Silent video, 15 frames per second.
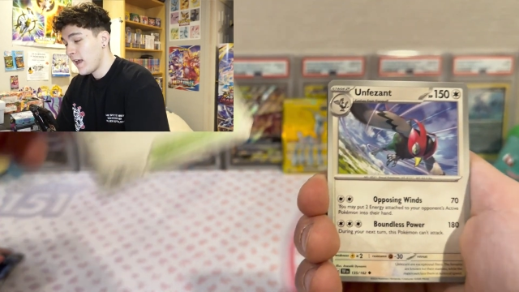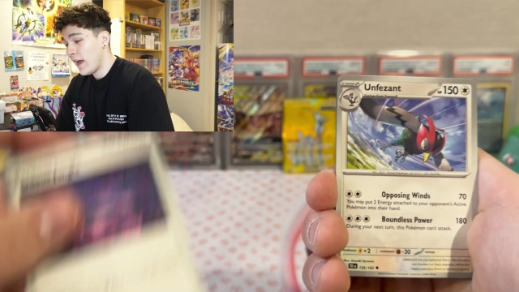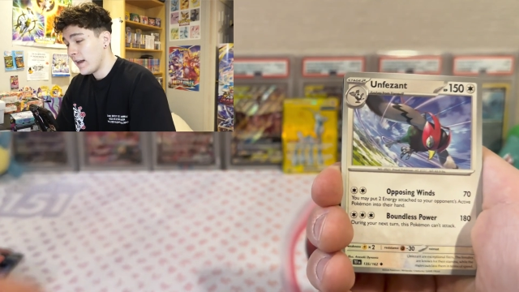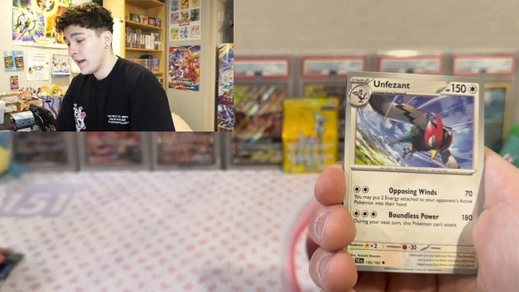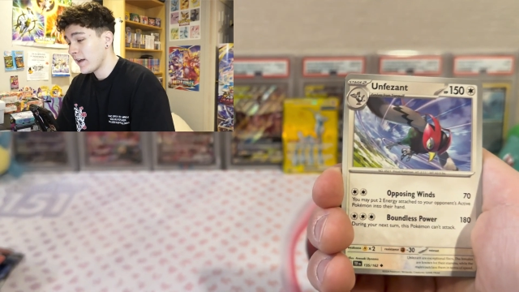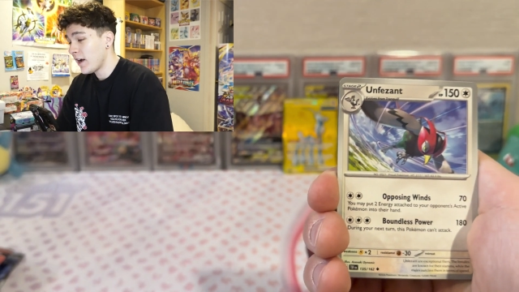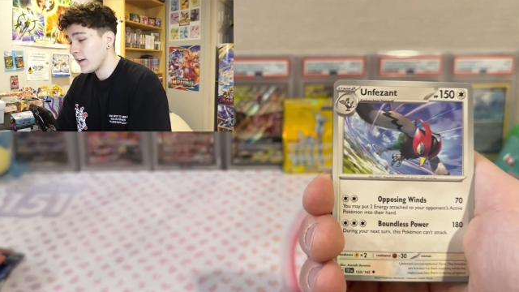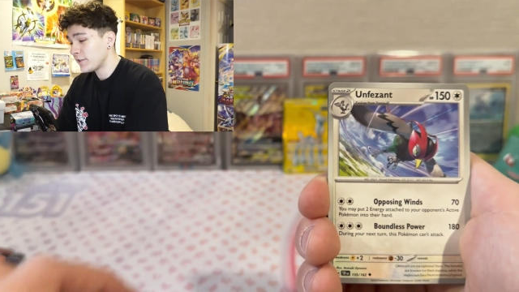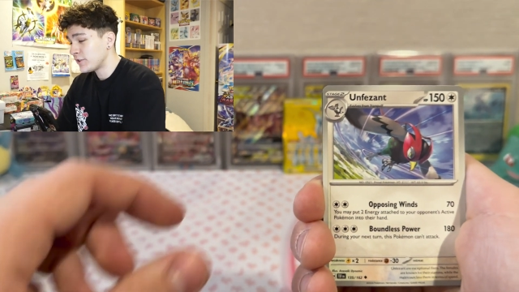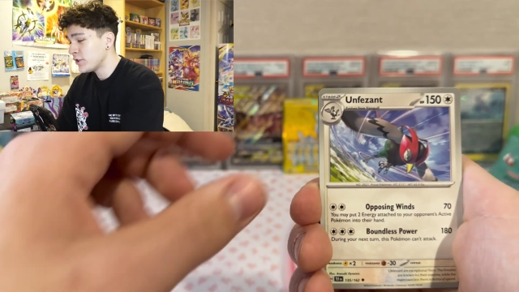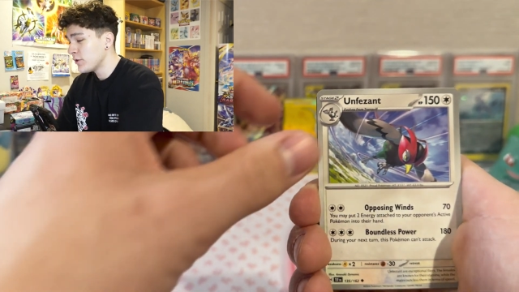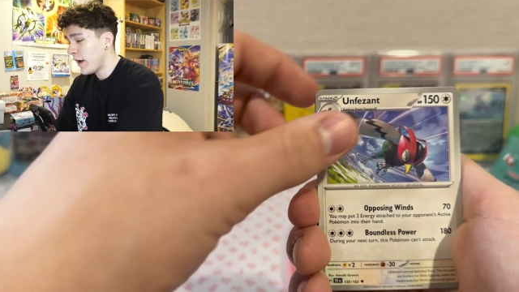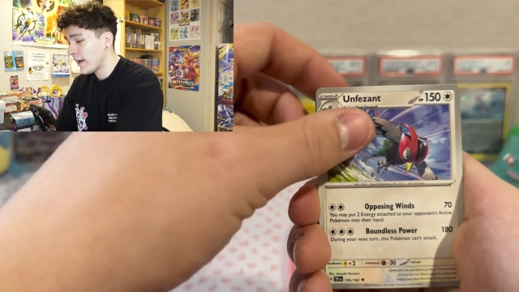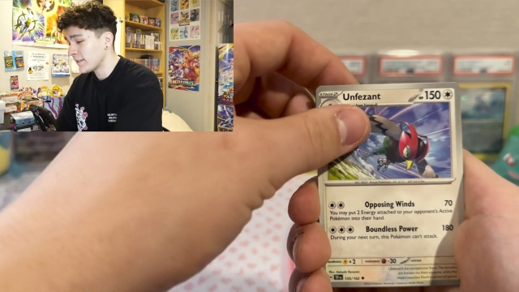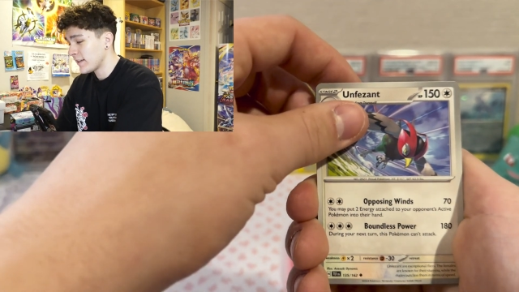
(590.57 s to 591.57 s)
and I got
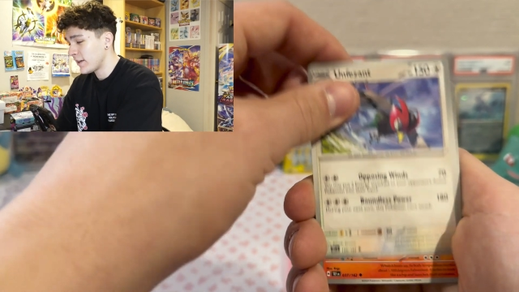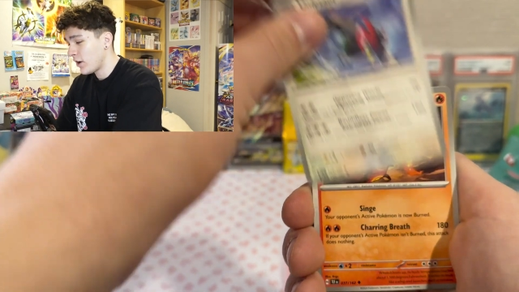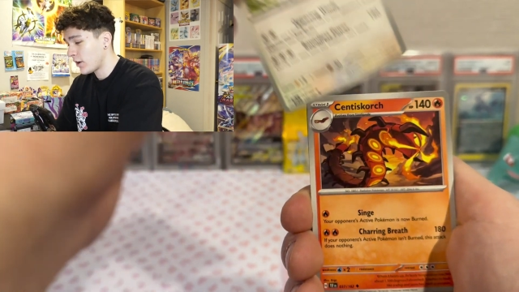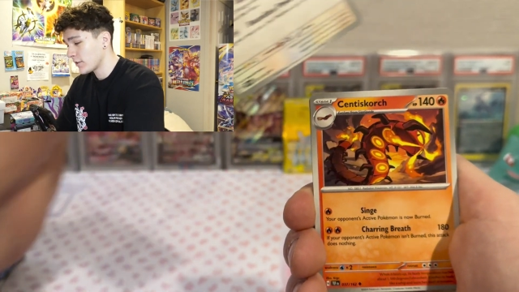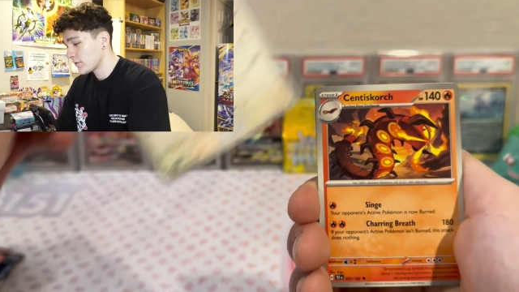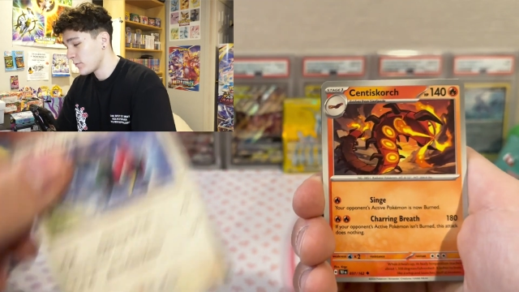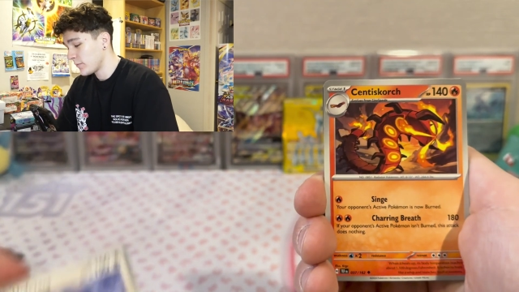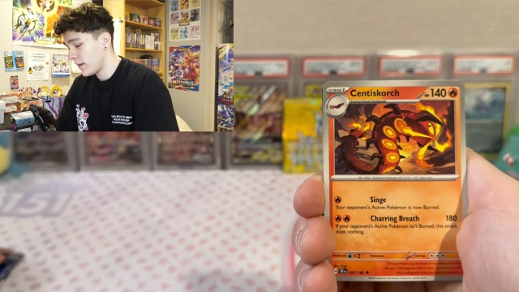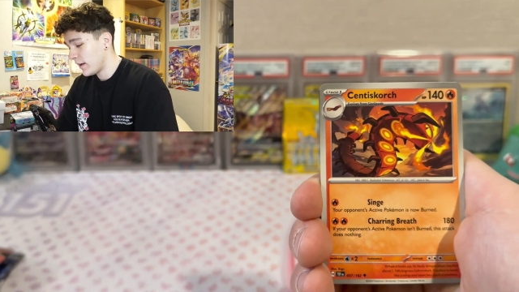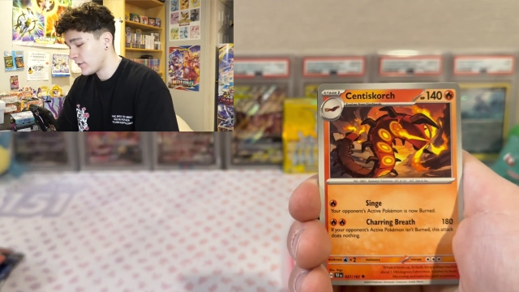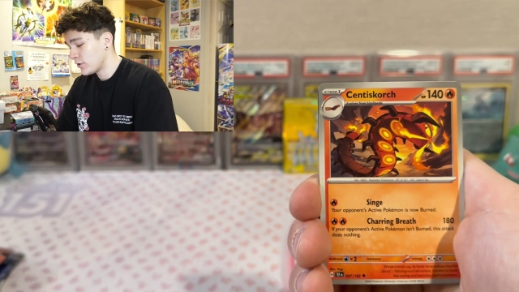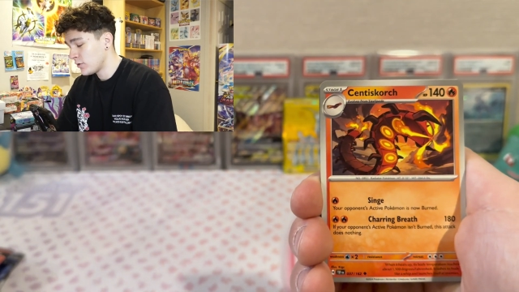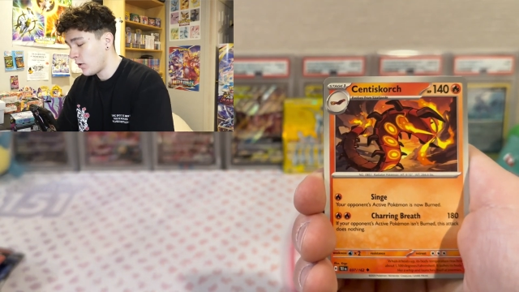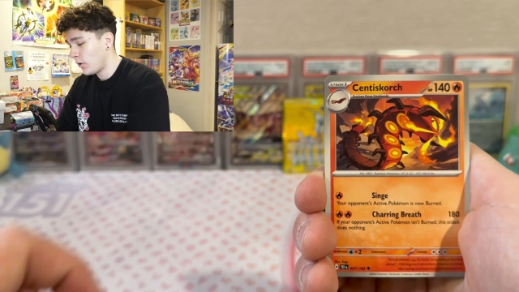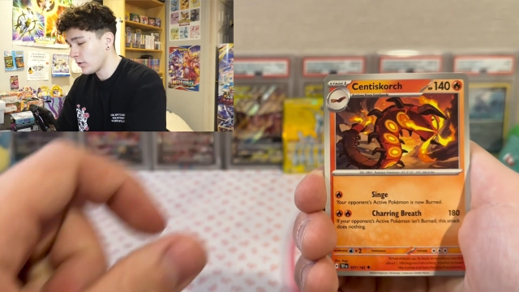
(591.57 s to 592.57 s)
2 SIRs from that,
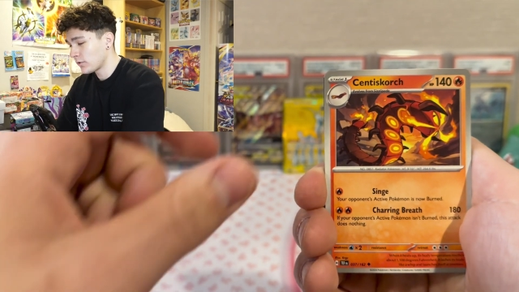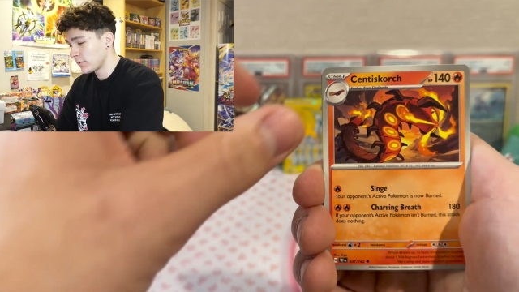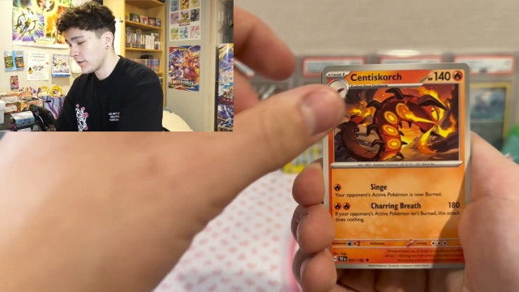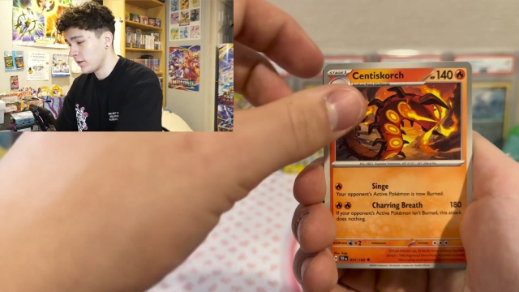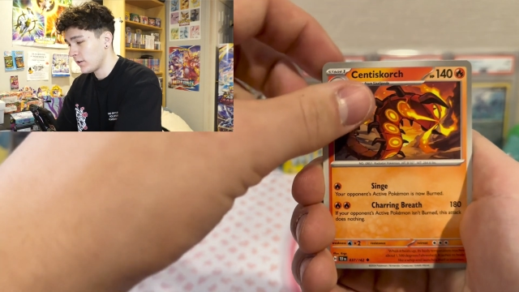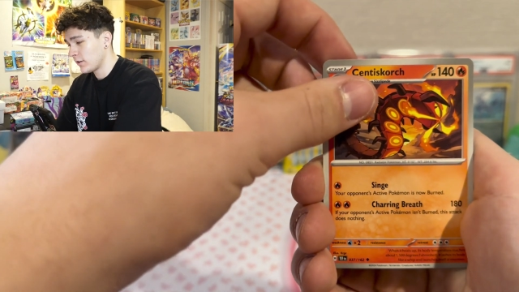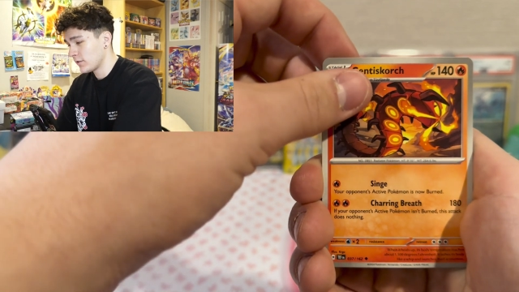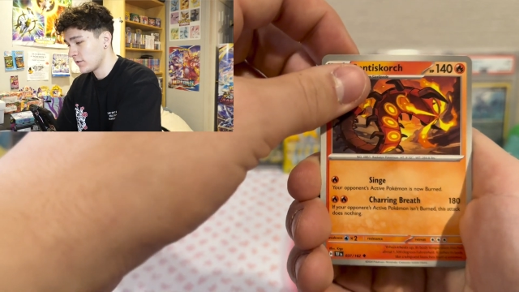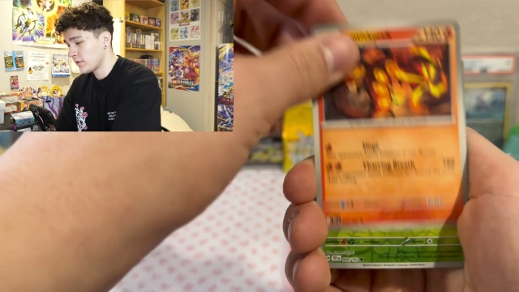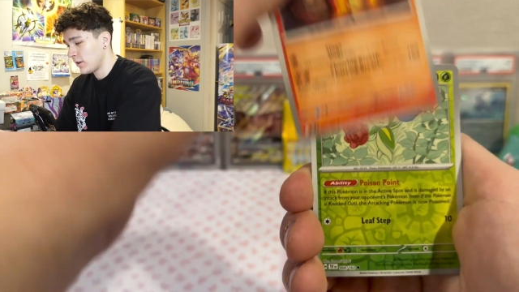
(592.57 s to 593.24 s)
2 alternate arts.